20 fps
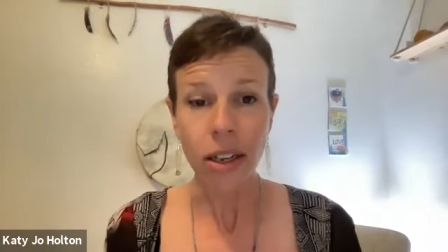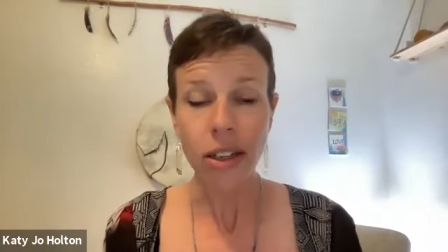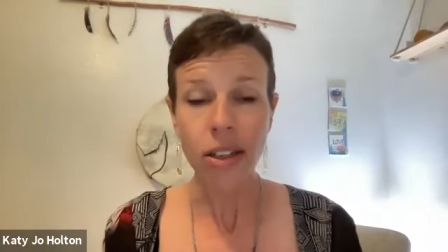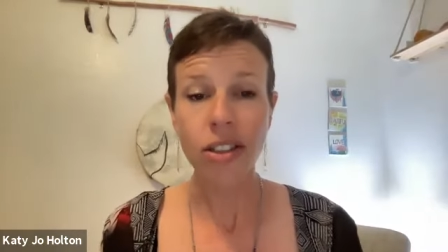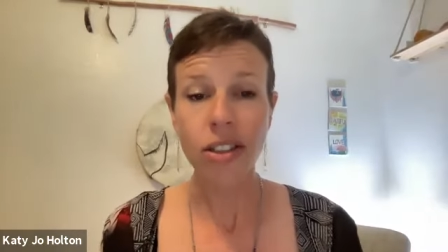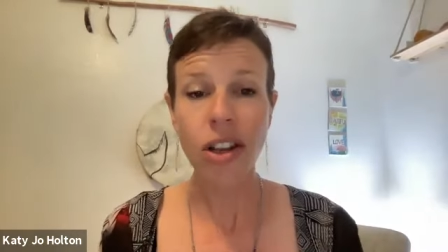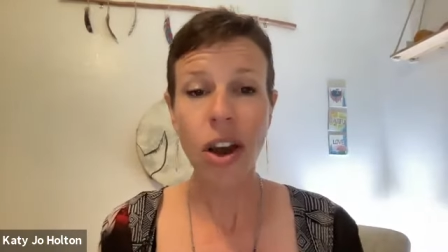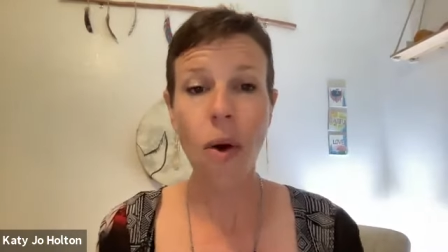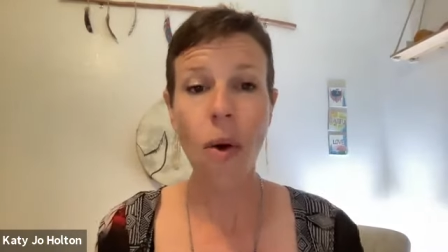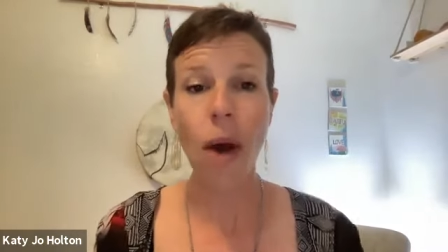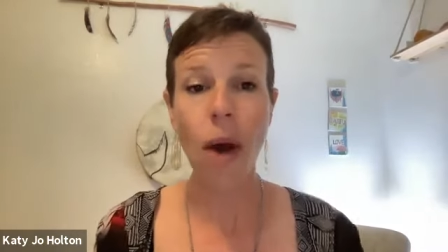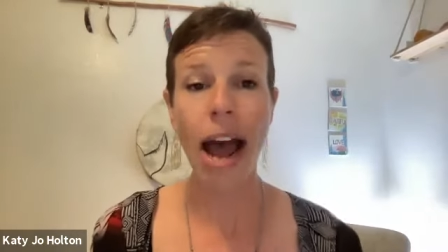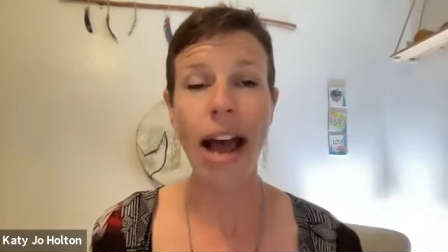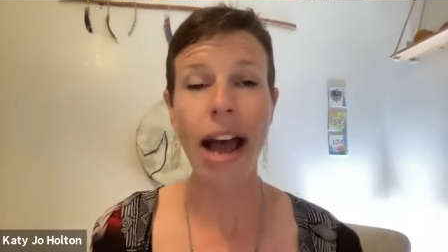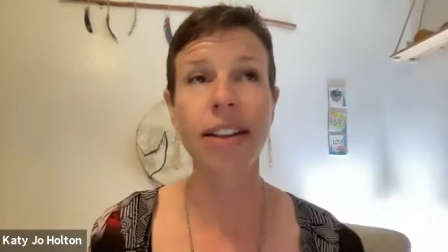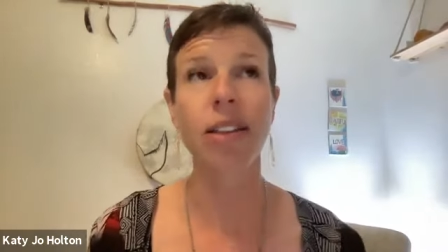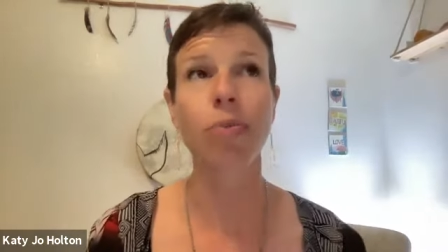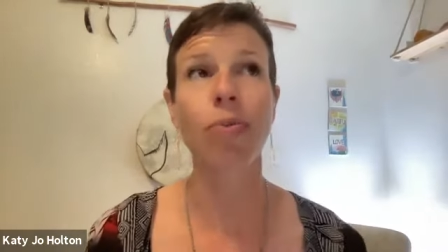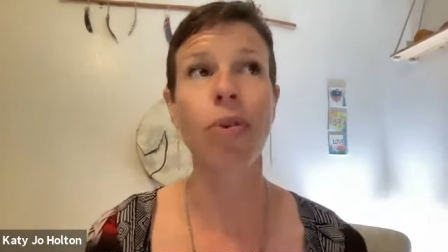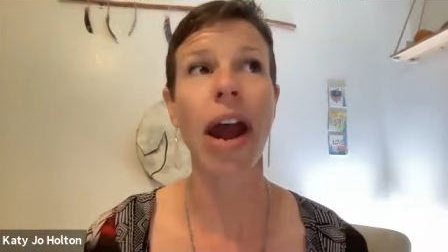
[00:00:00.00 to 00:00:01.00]
So,
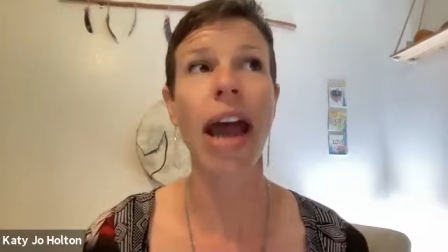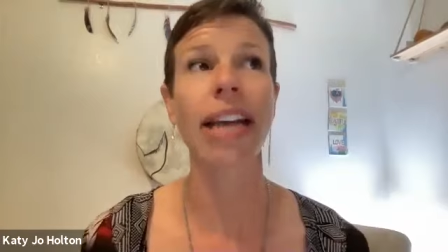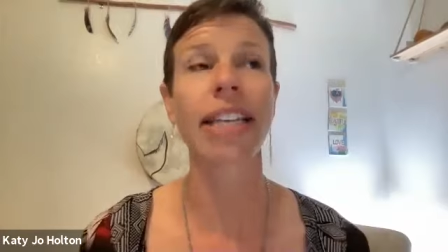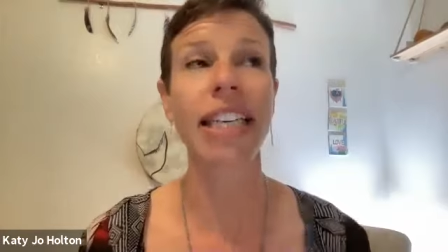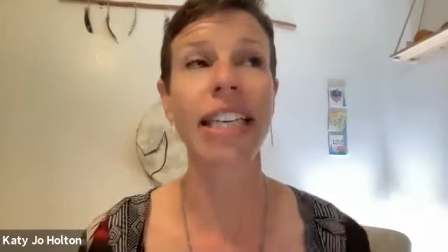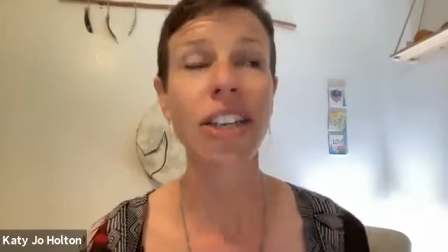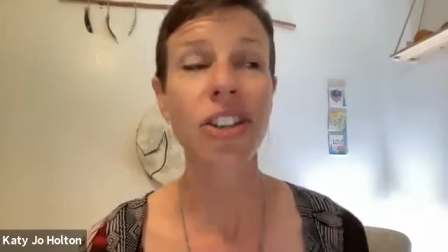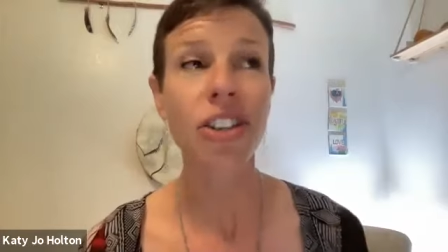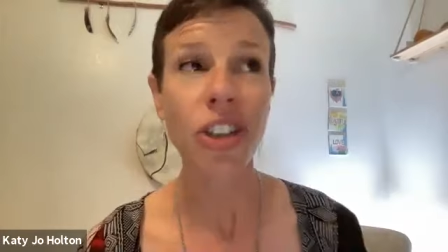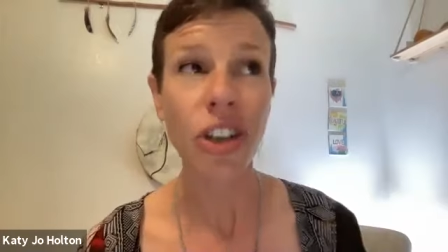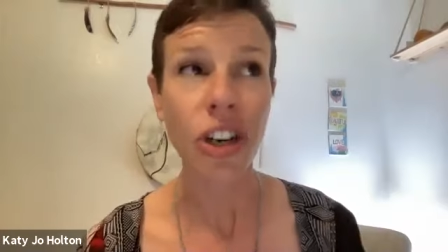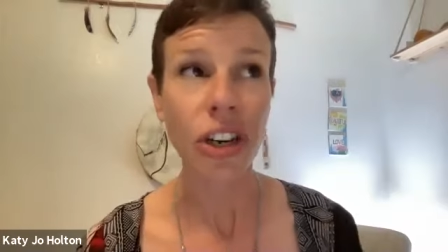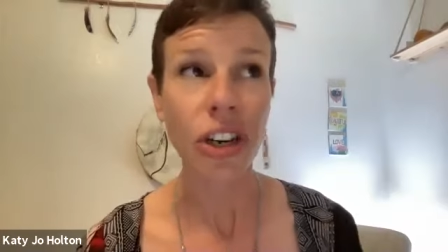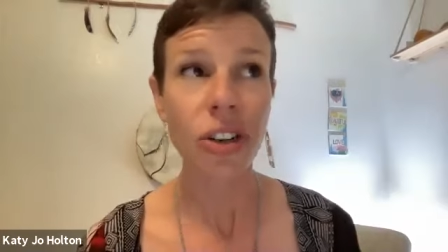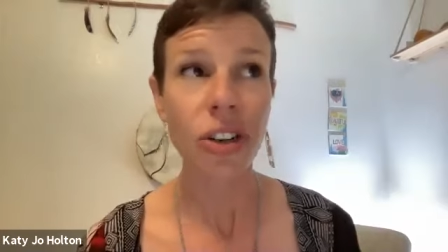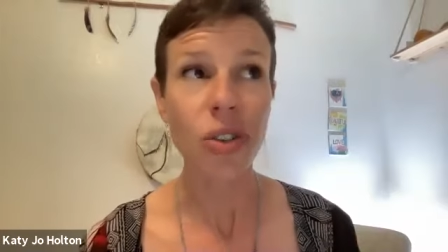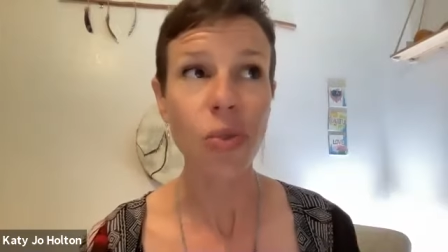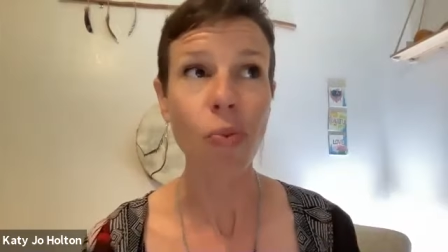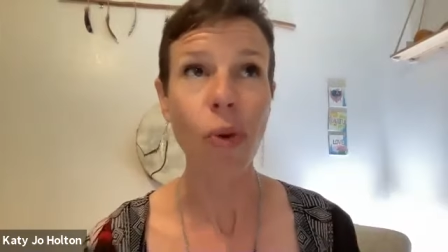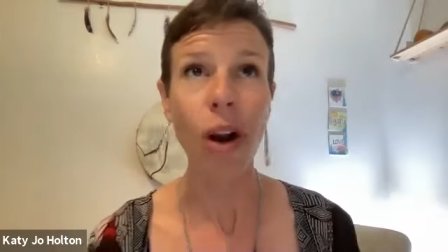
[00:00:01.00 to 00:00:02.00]
as
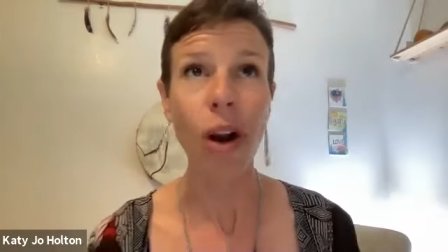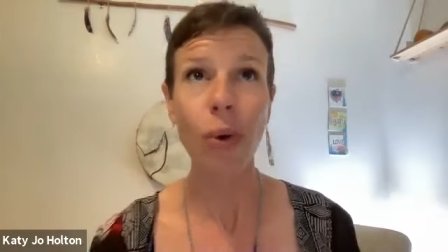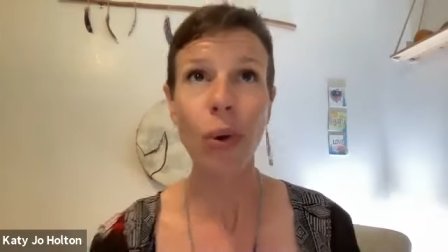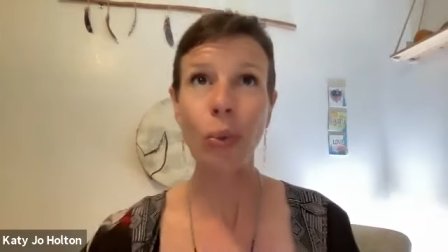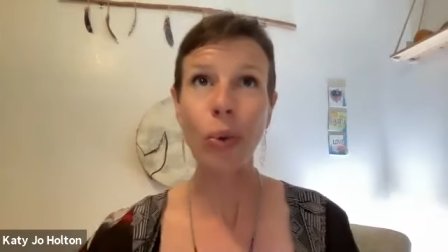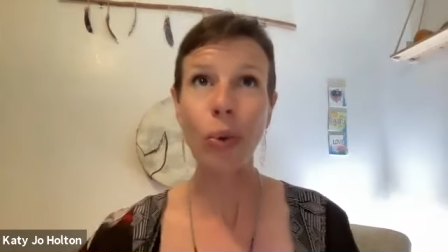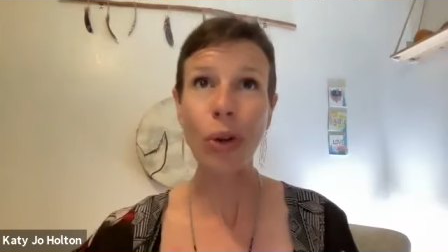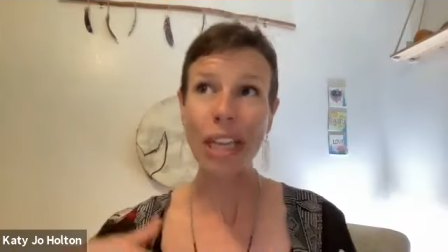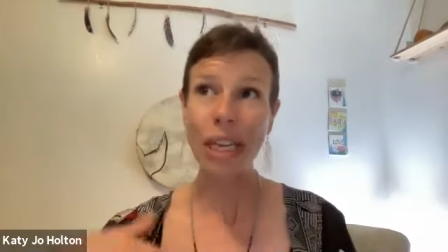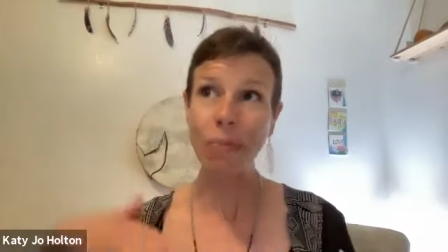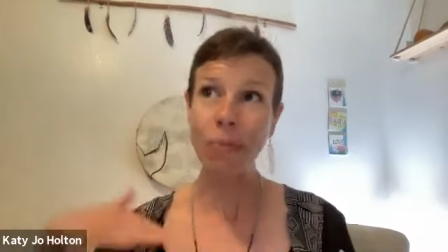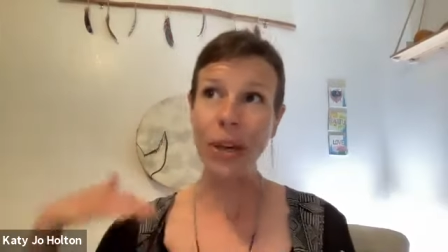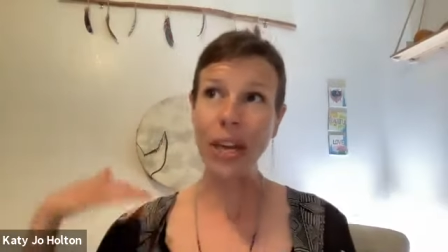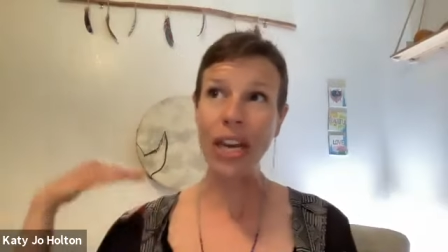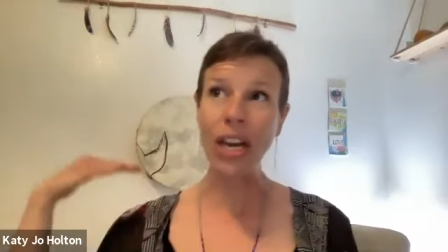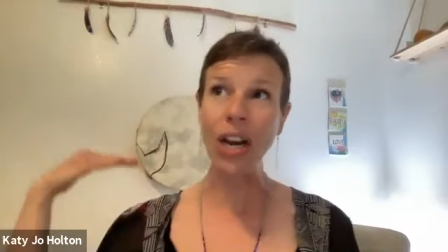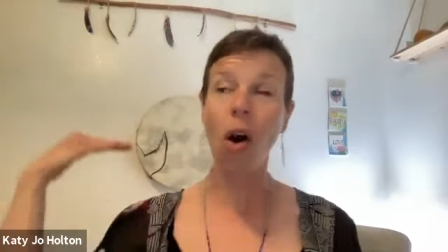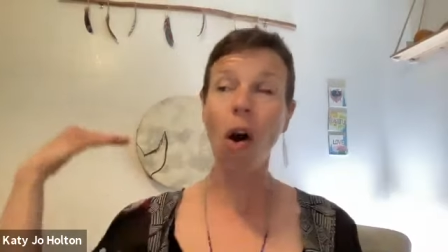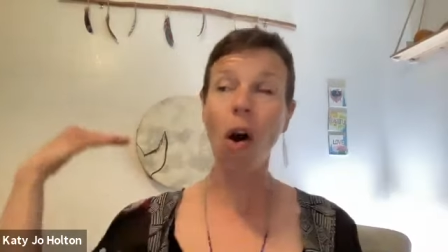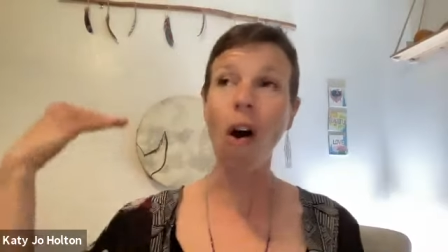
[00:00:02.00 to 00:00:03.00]
practitioners, where we're really
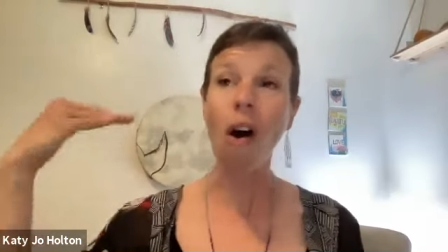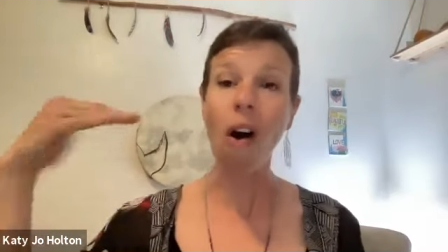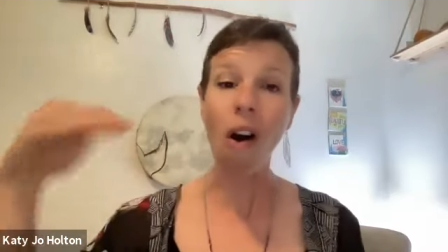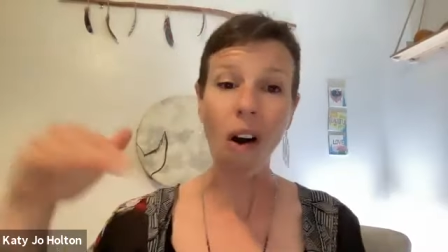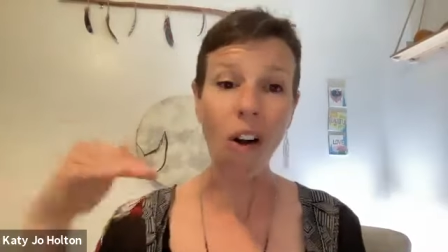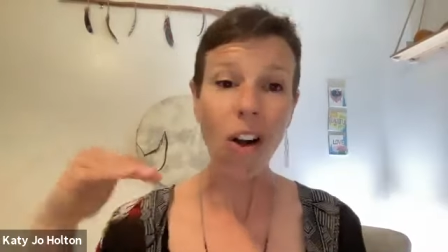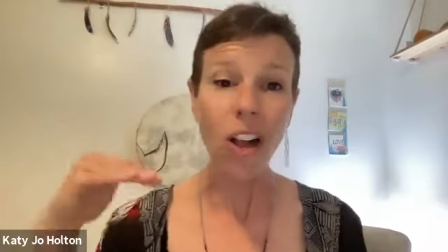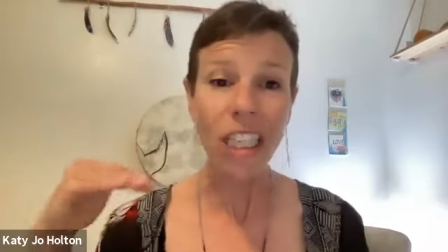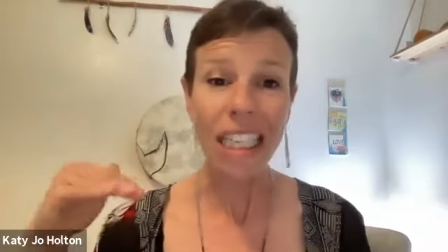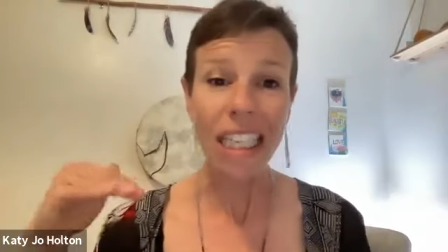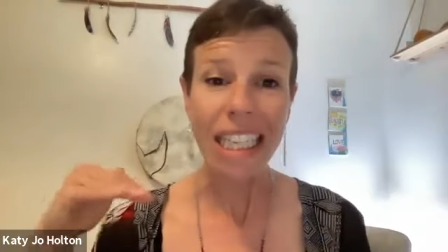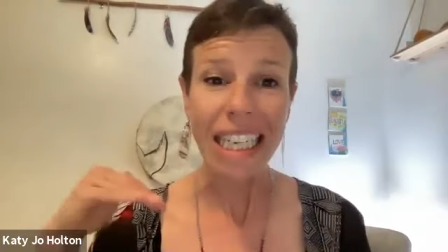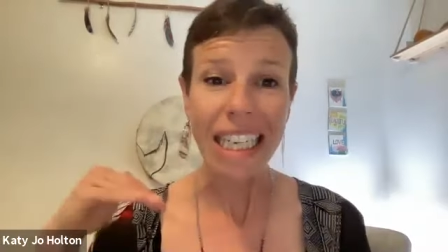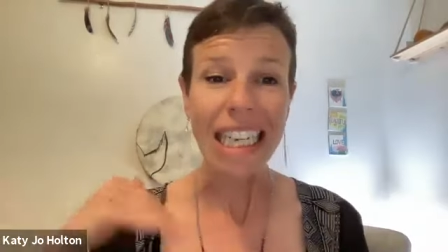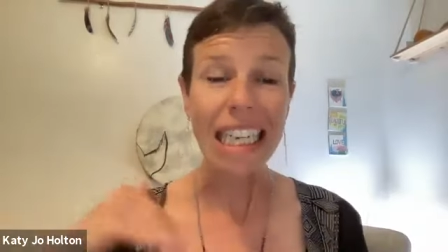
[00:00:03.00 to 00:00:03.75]
being called